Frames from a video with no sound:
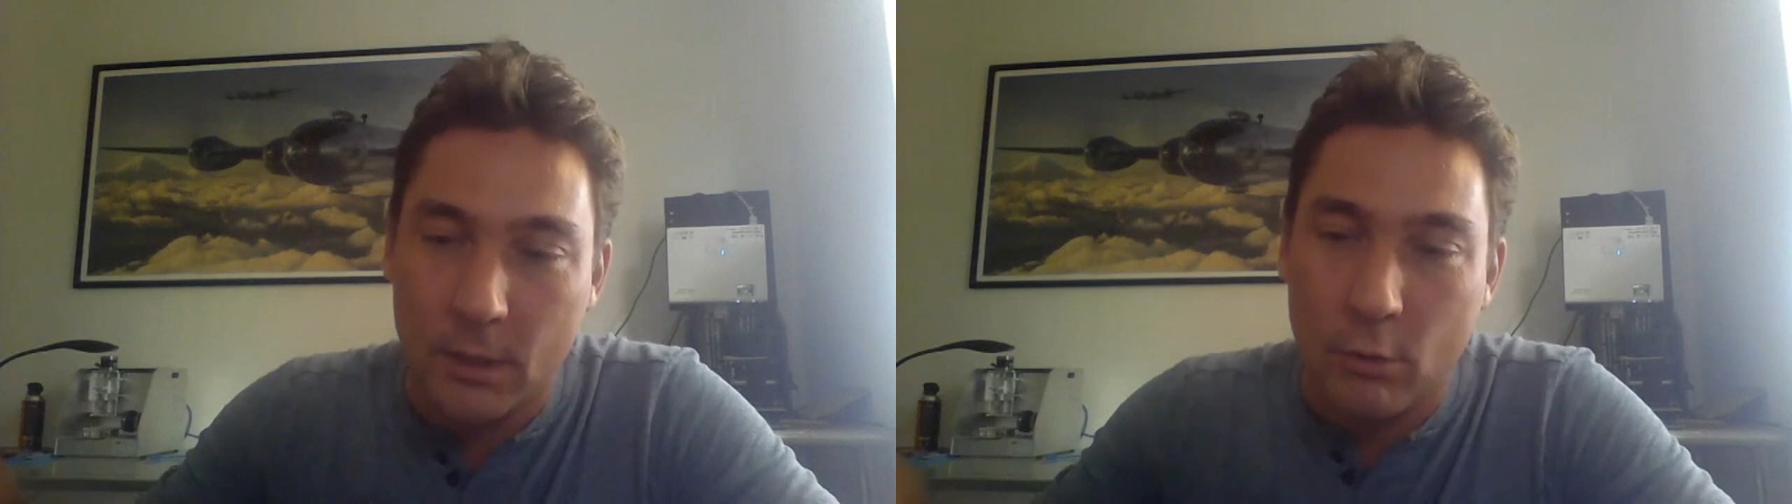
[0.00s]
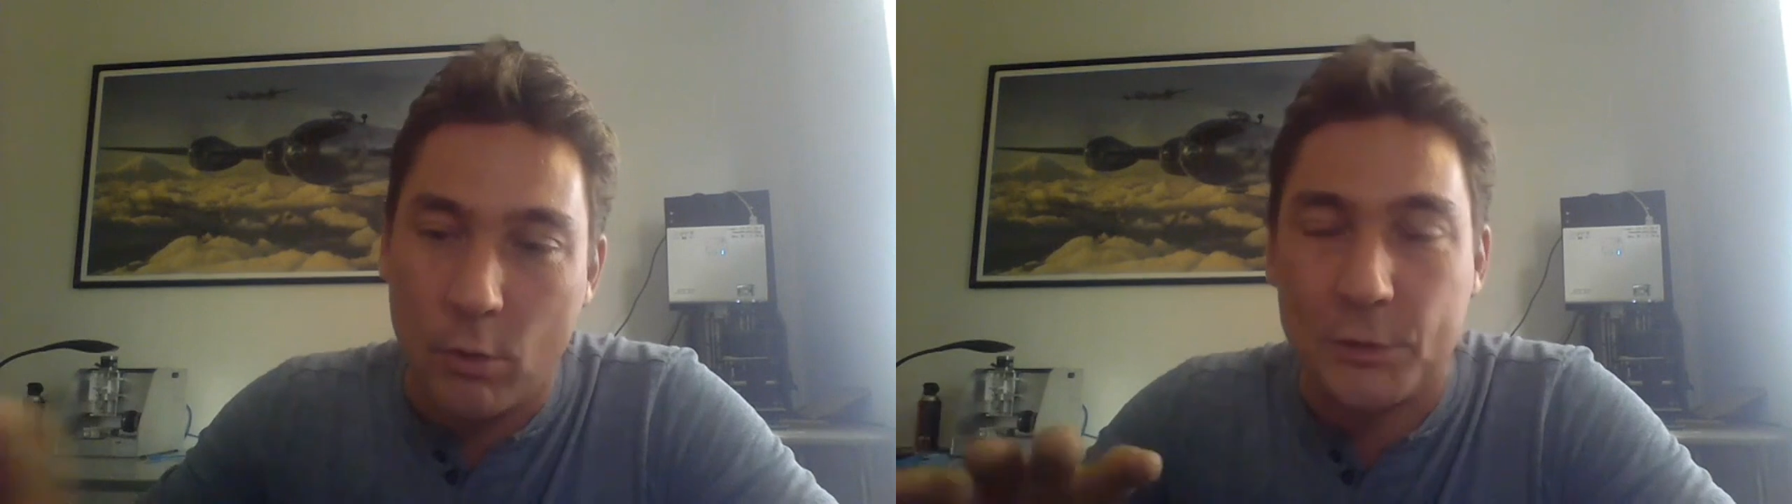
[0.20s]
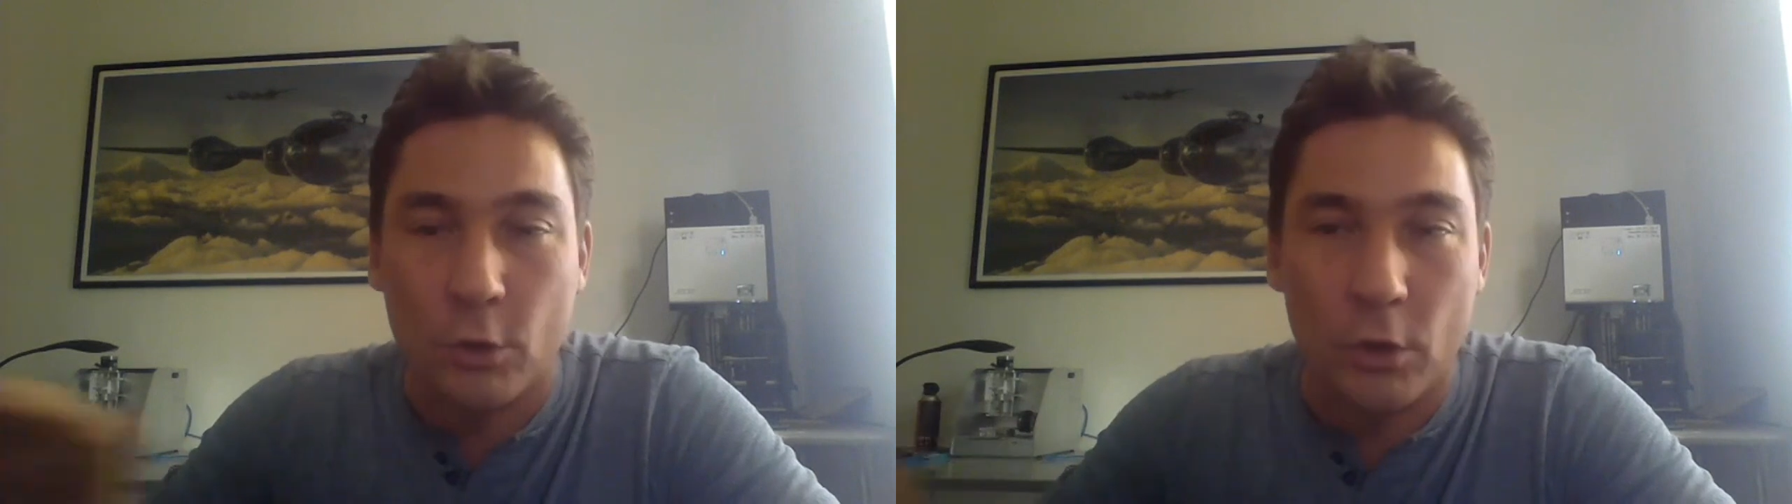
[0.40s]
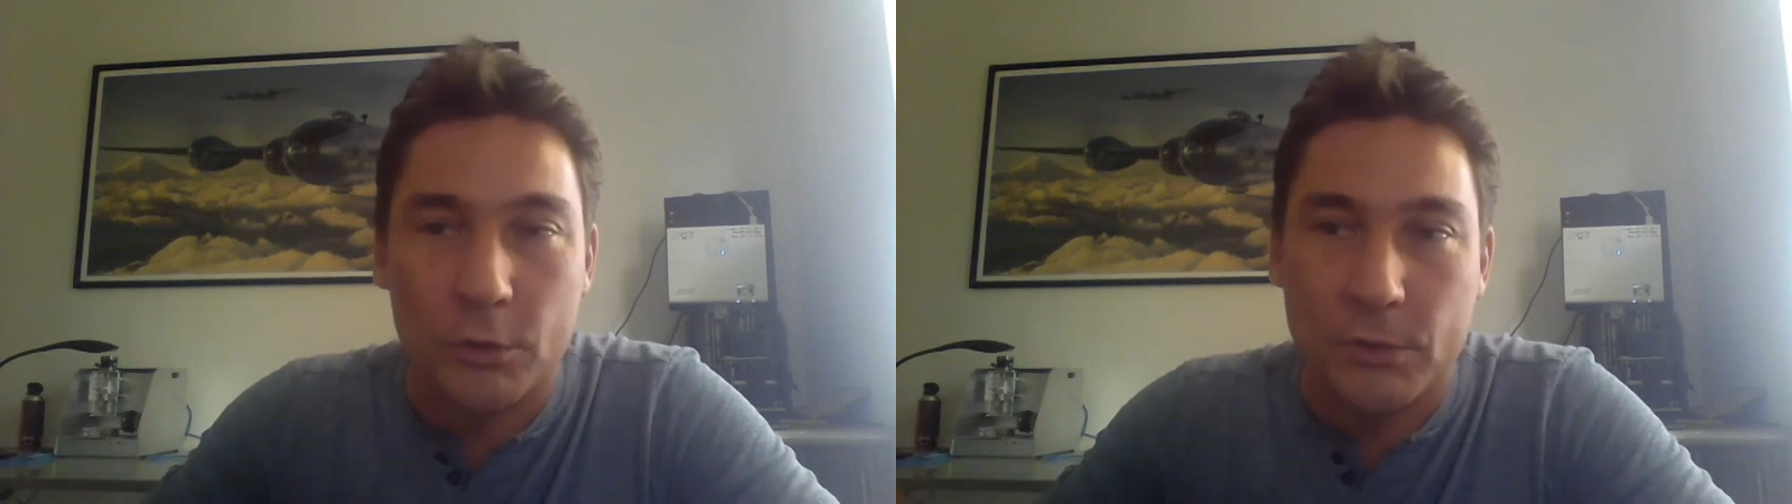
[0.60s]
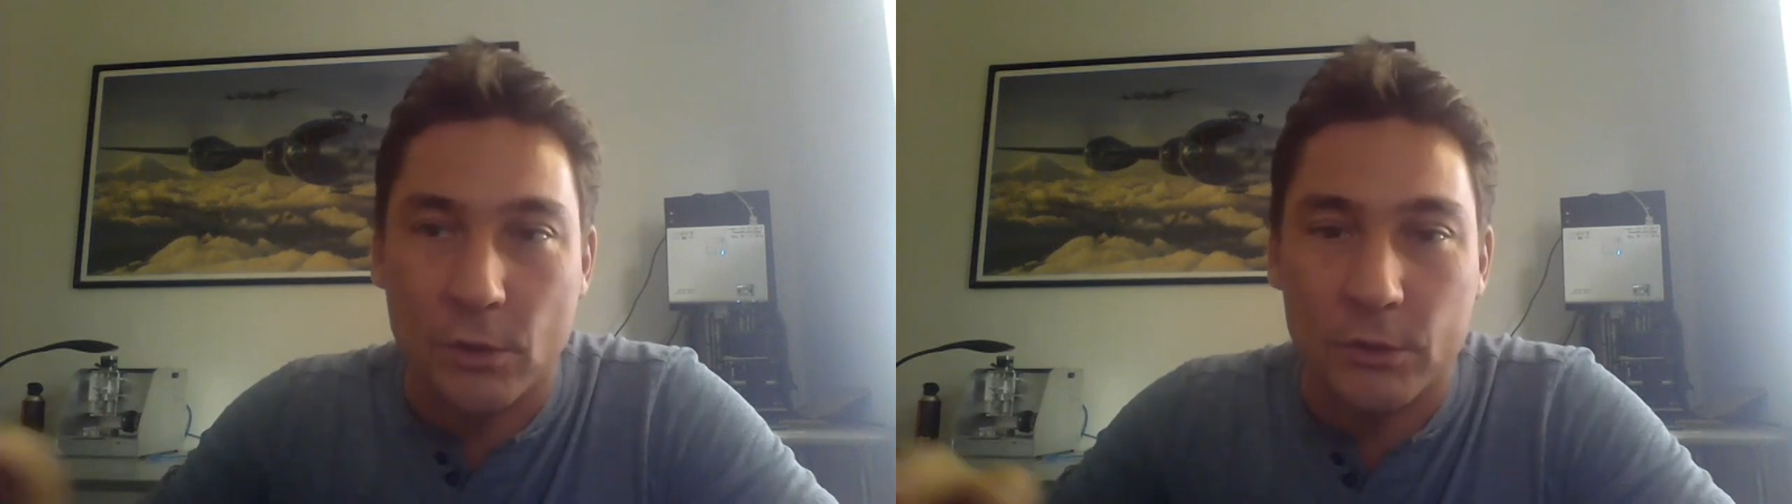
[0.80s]
quite a
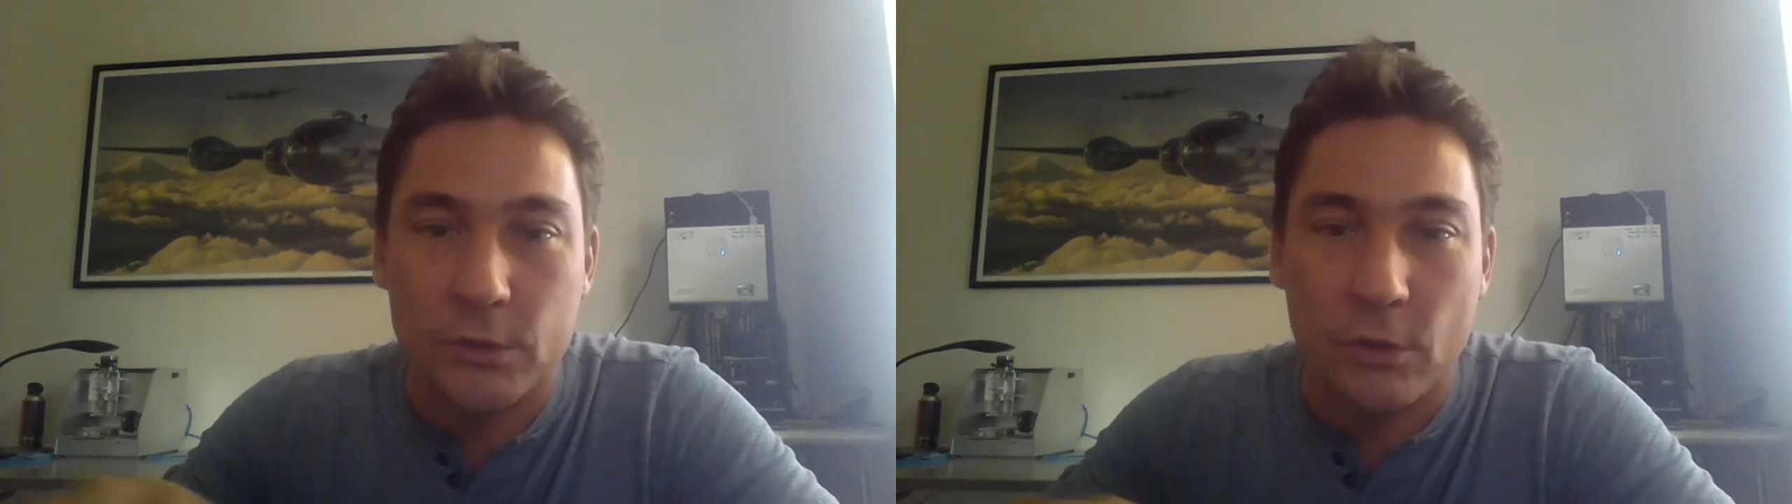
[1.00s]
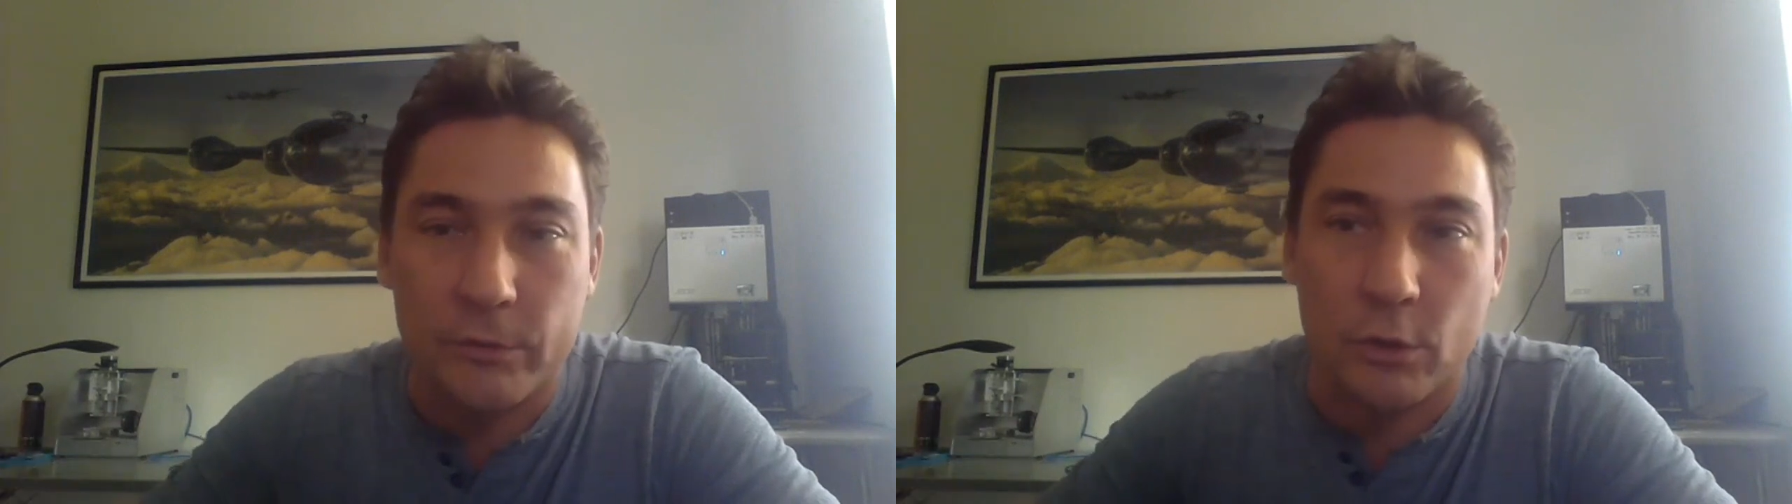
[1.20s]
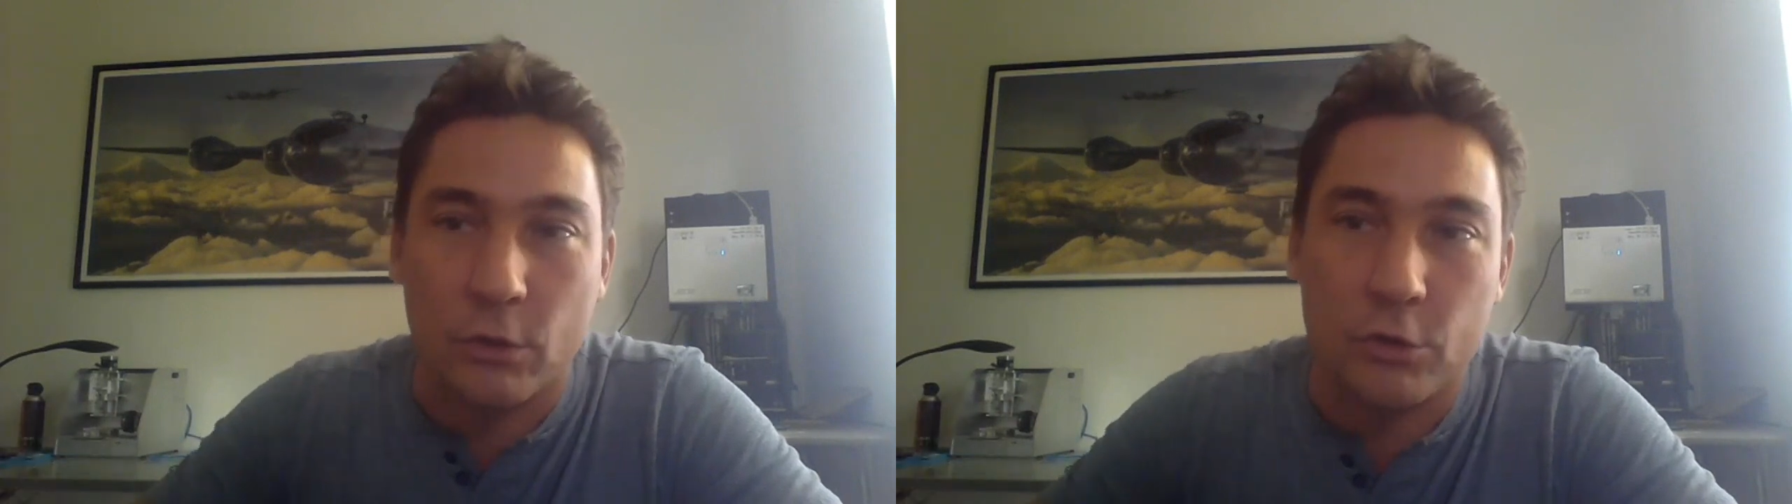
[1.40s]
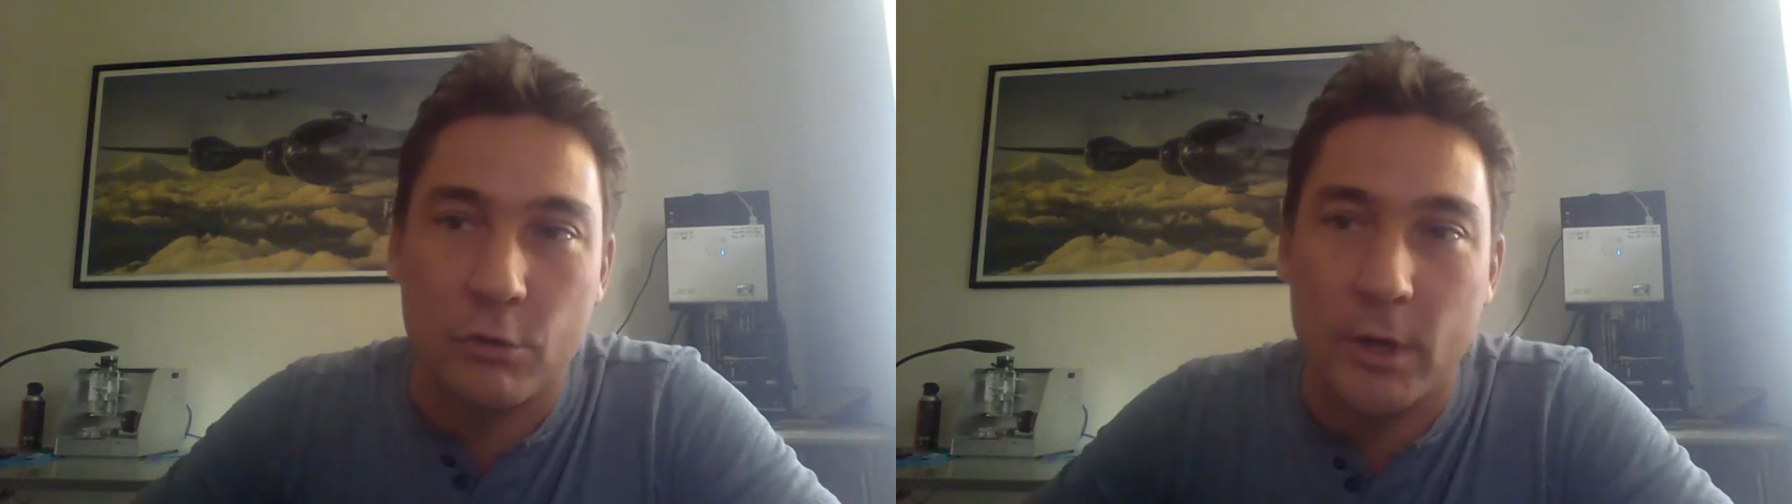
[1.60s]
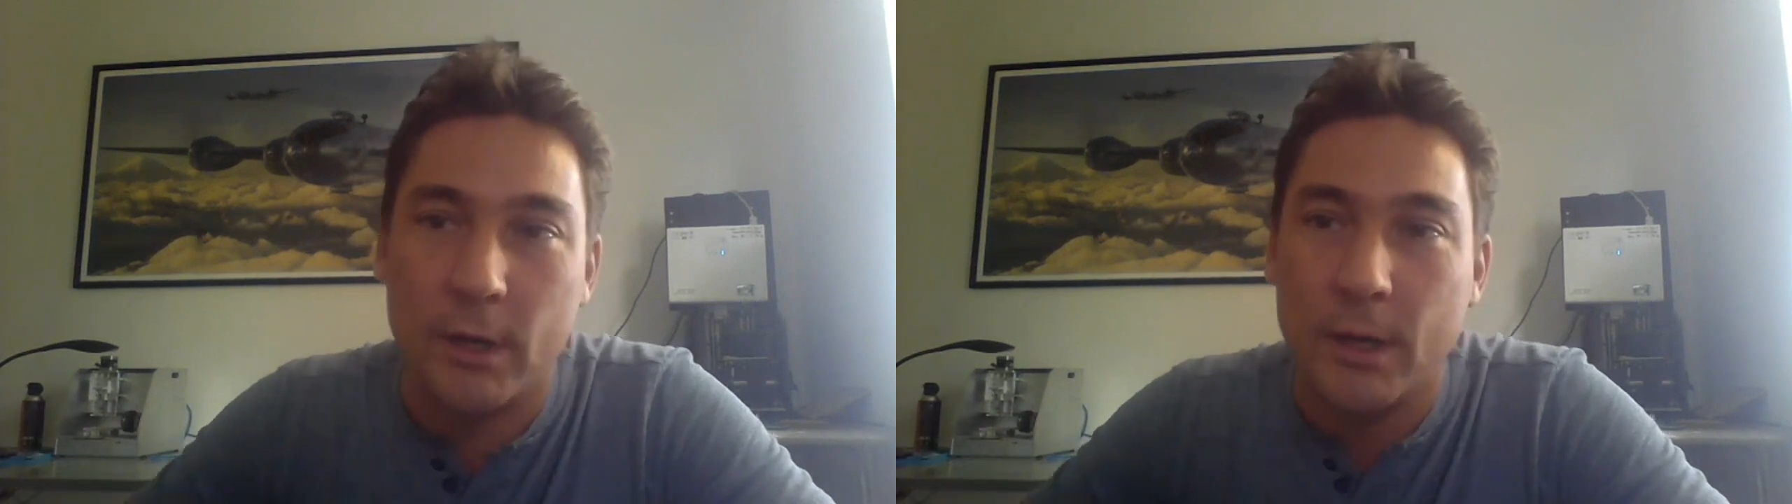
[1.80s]
lot the center of the
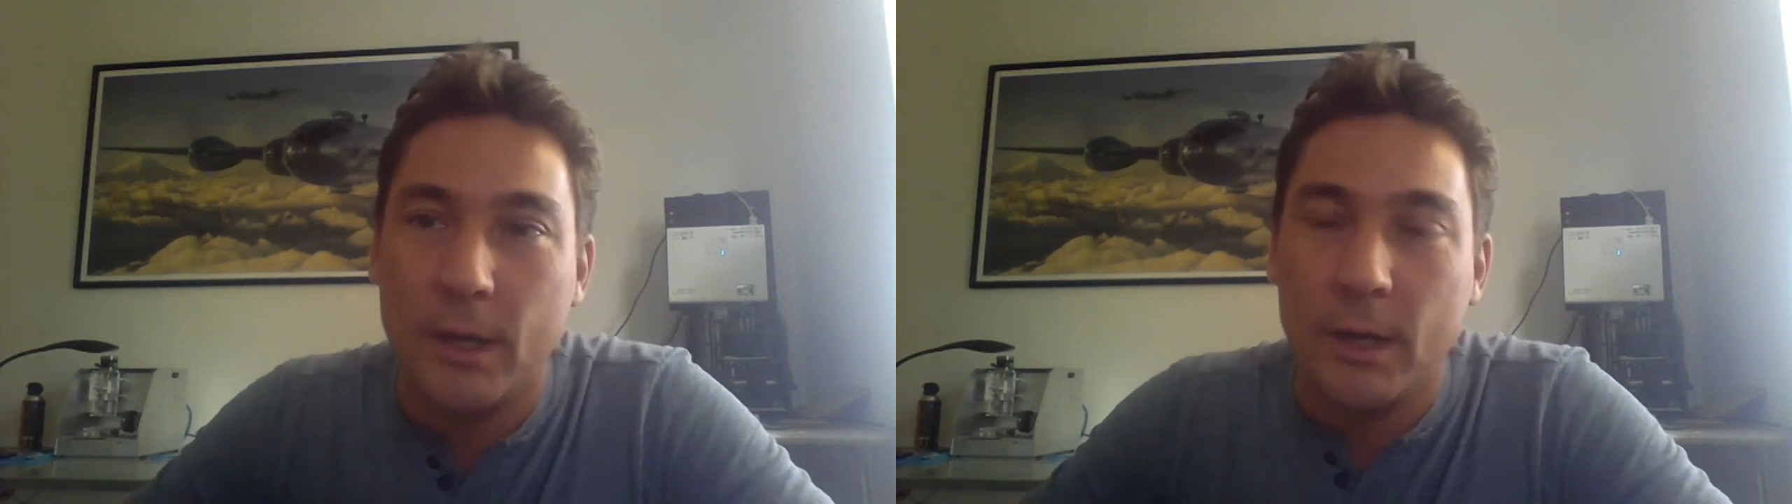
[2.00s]
country.